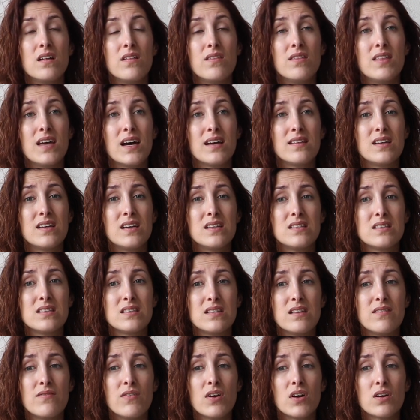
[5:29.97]
their dad is
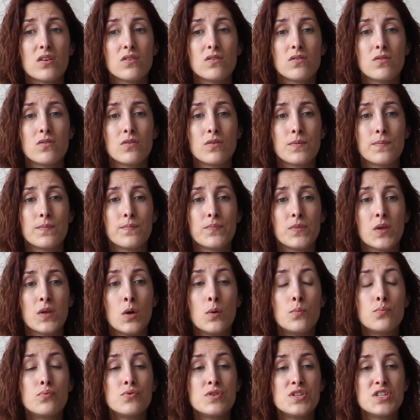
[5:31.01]
never gonna
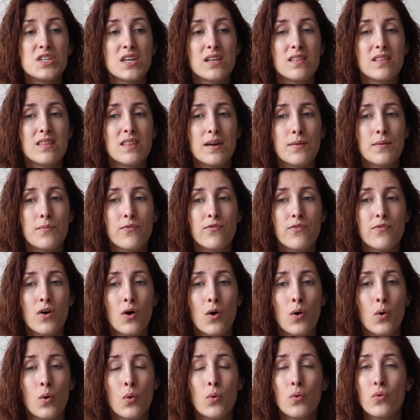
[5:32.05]
appreciate them
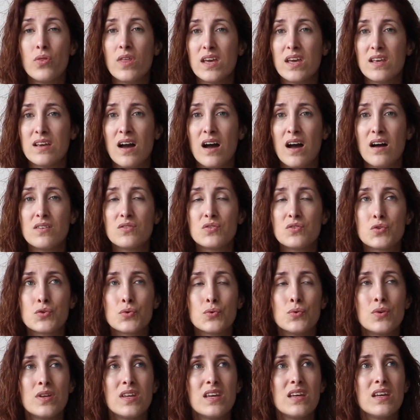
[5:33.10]
for who they are,
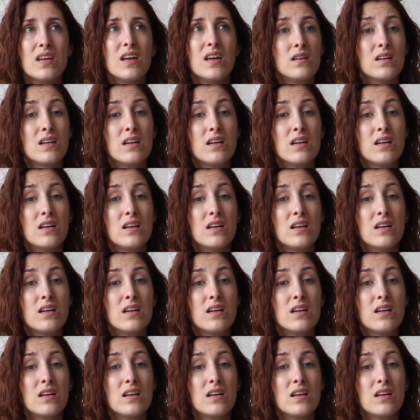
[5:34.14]
truly.